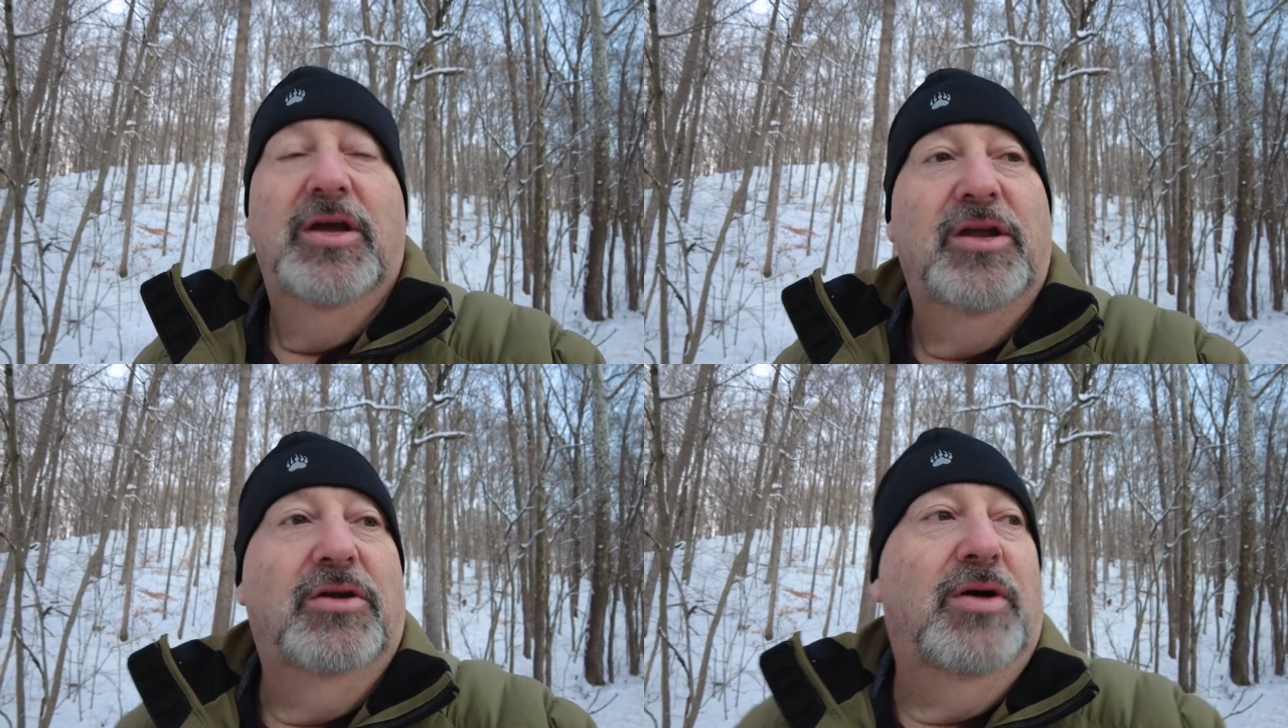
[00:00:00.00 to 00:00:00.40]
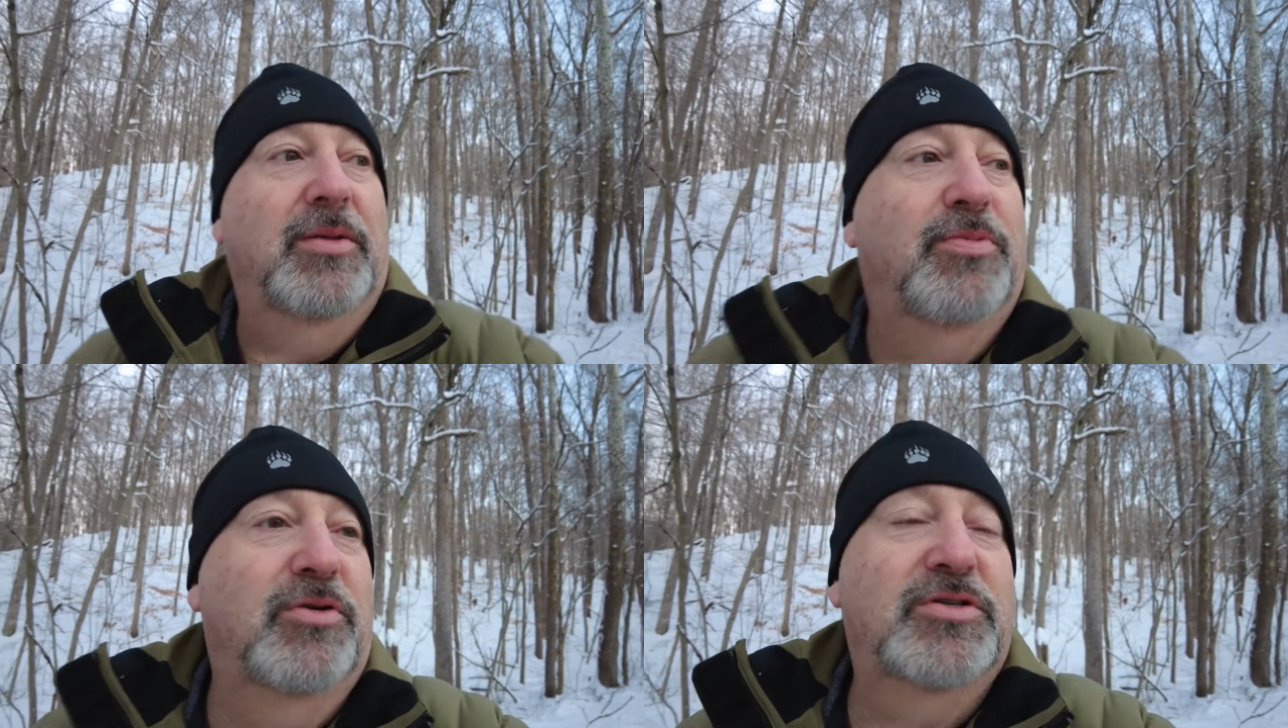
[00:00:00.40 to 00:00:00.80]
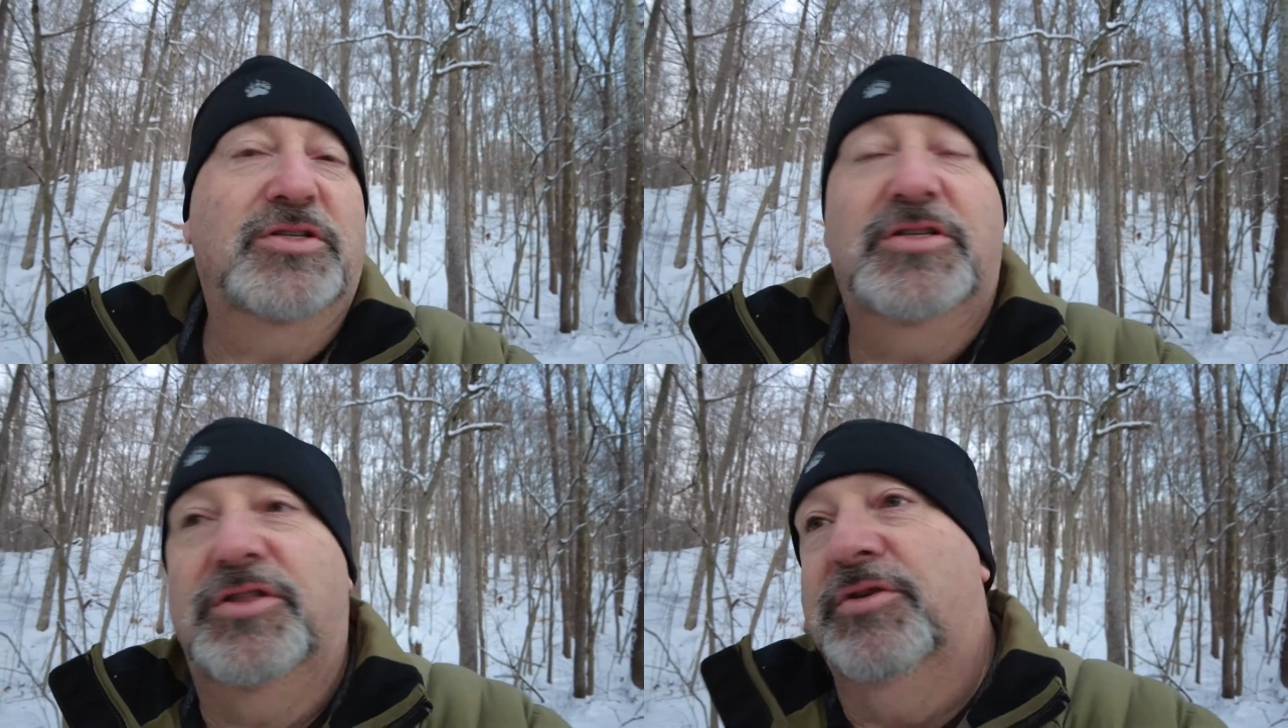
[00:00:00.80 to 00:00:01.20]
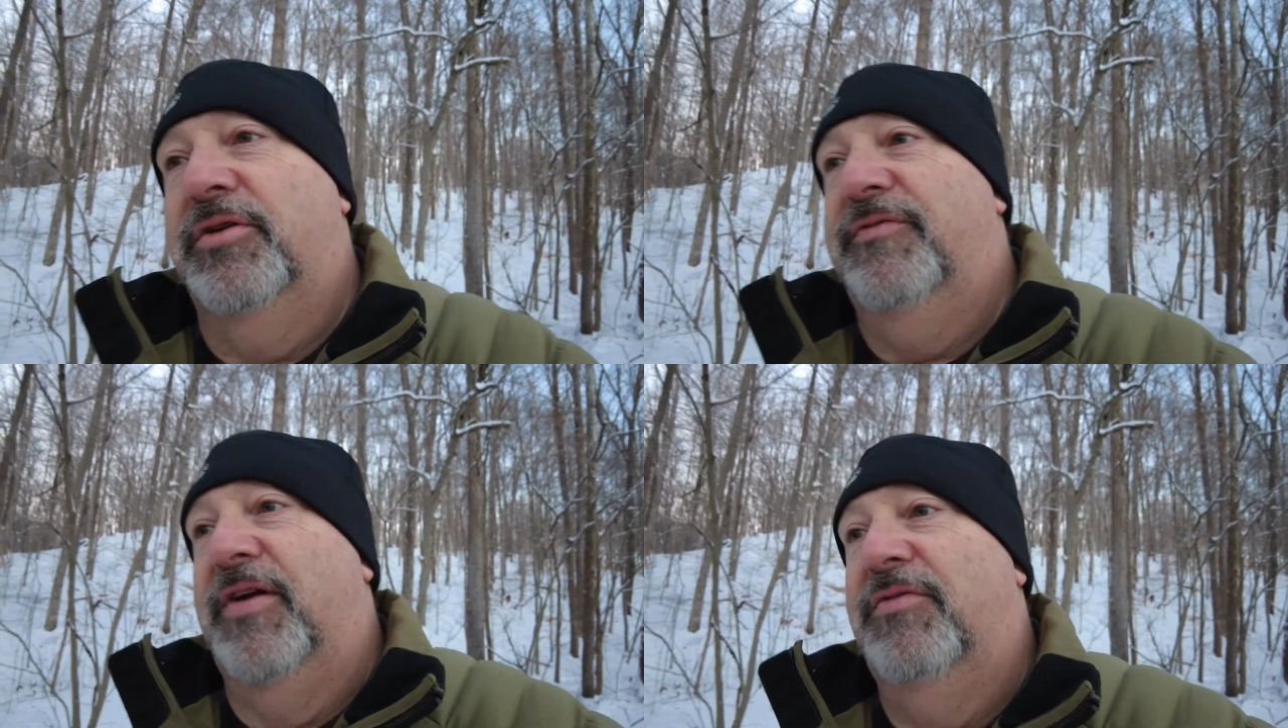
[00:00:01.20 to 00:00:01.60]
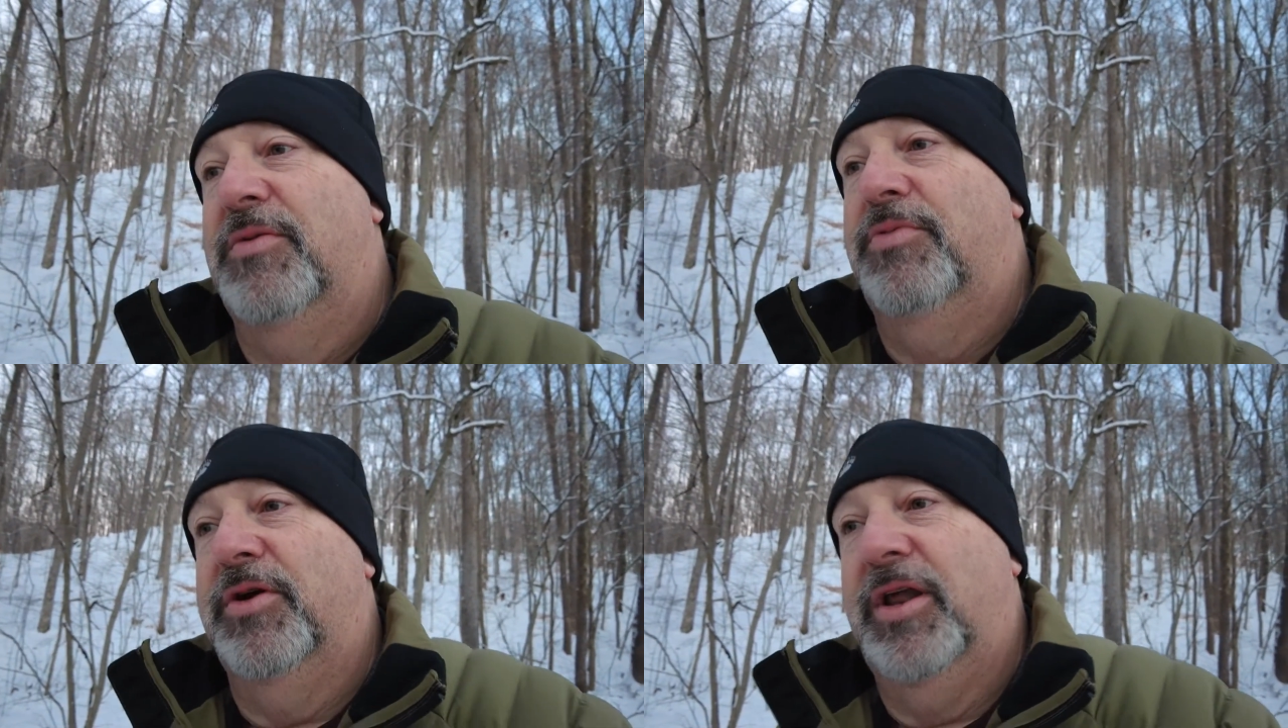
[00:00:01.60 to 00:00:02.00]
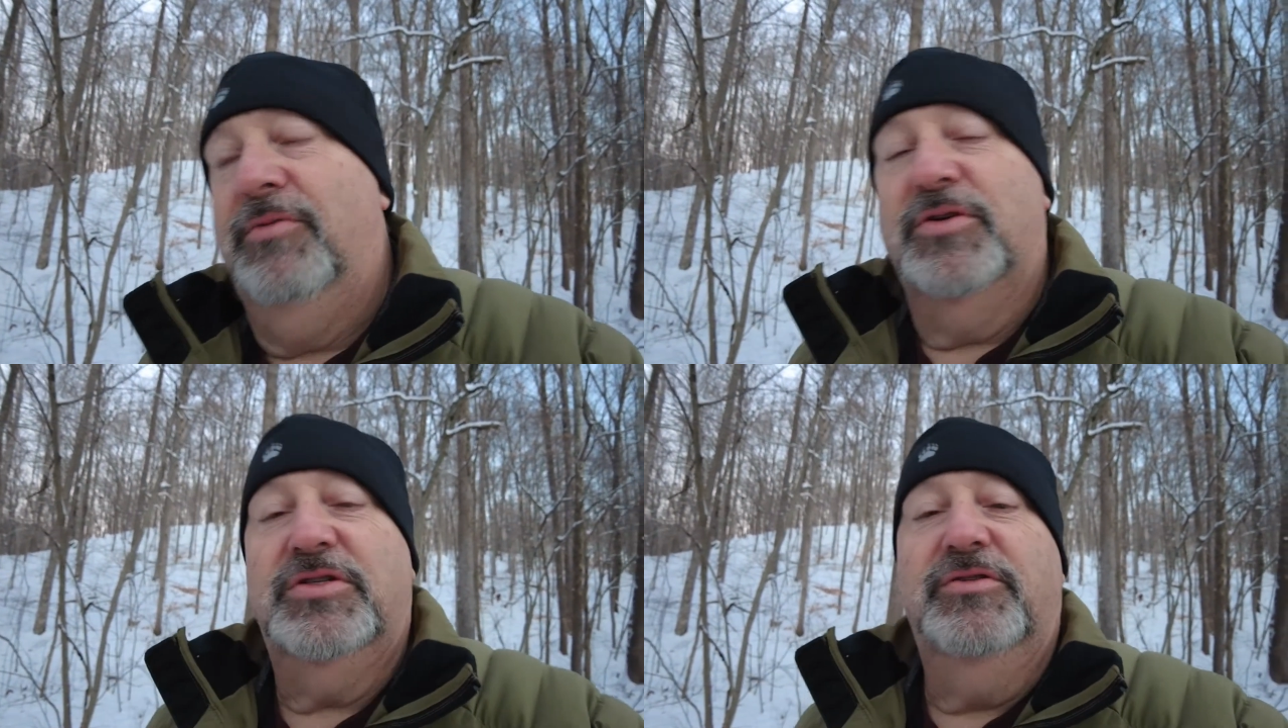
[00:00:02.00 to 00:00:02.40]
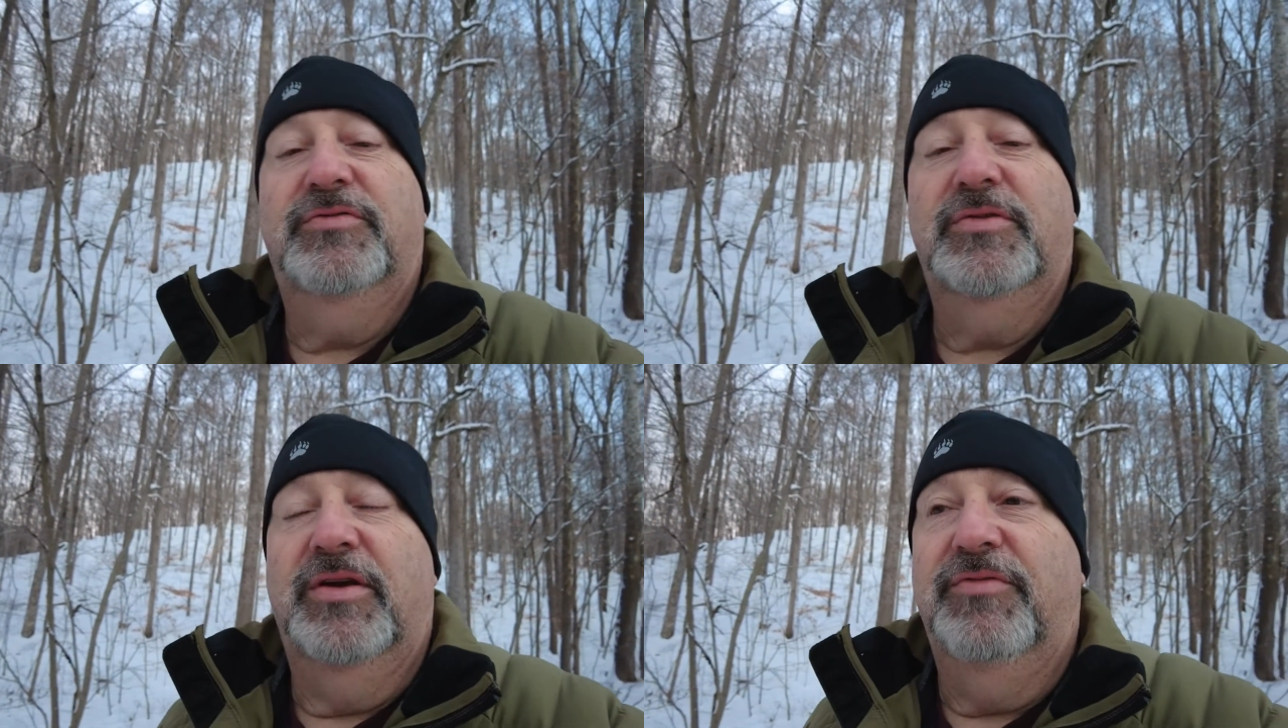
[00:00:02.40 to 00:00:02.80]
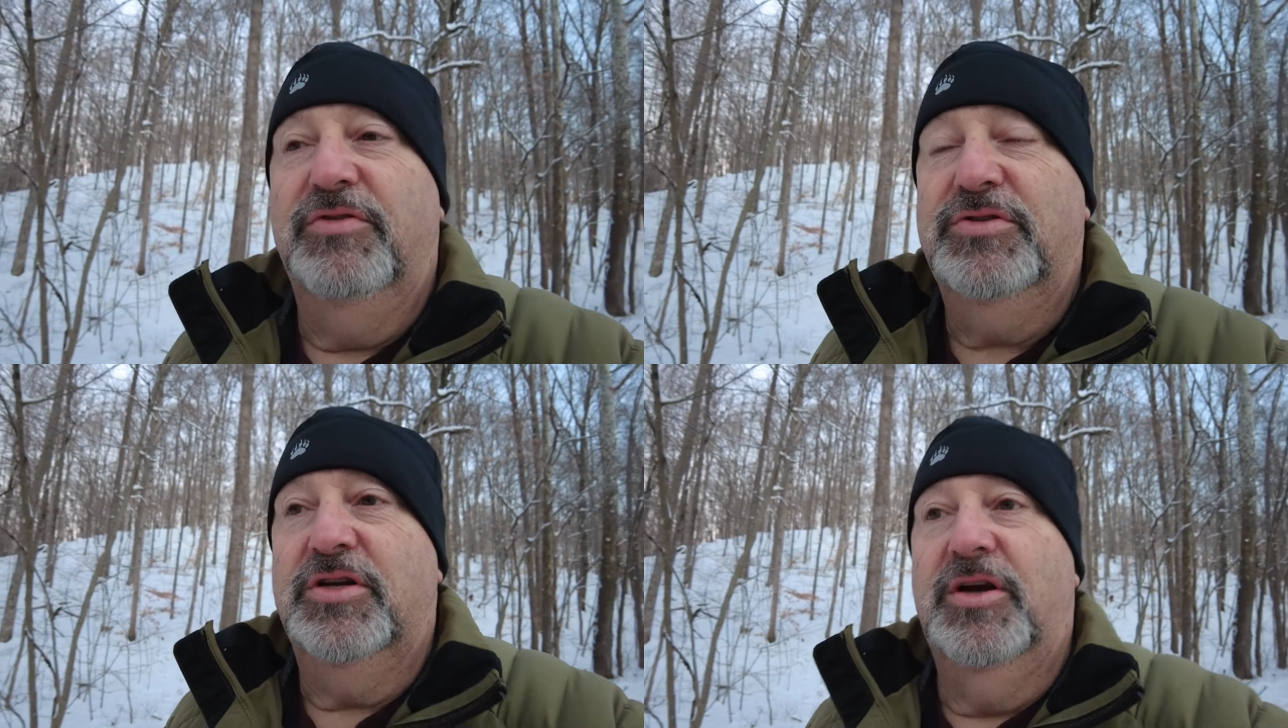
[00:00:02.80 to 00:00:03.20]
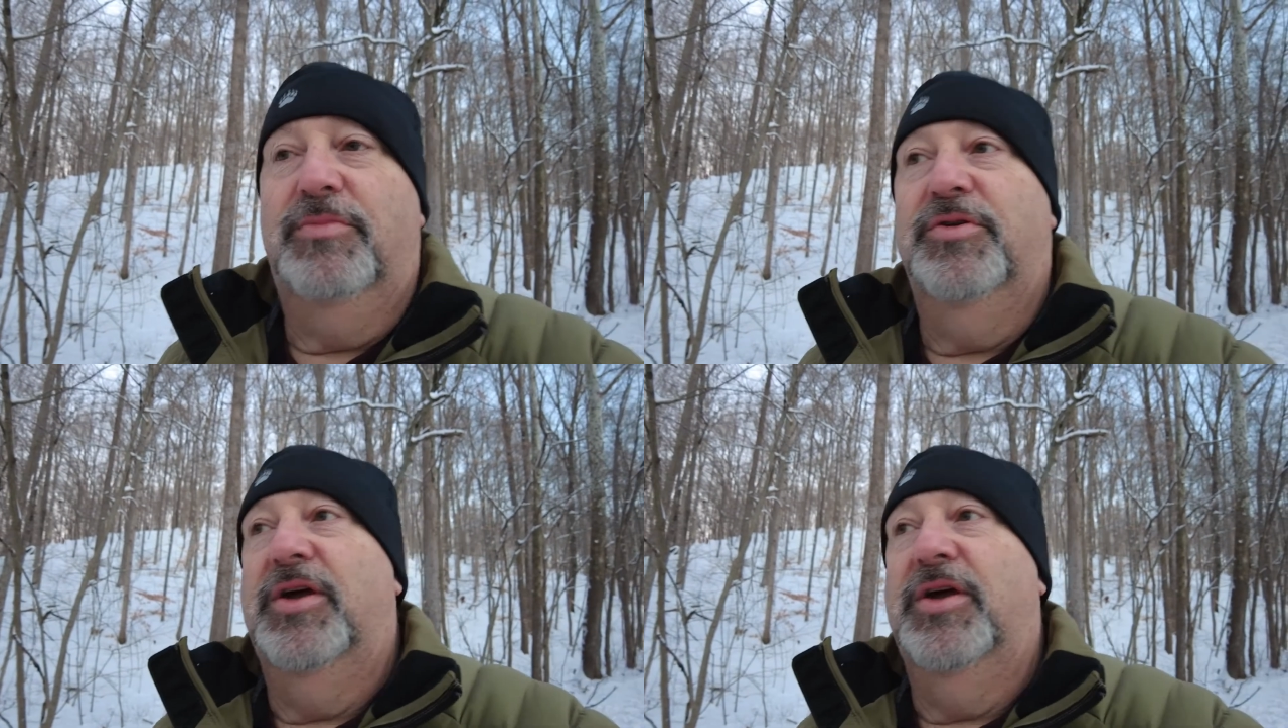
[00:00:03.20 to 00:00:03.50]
I purchased the 35 1.8, which I've used a couple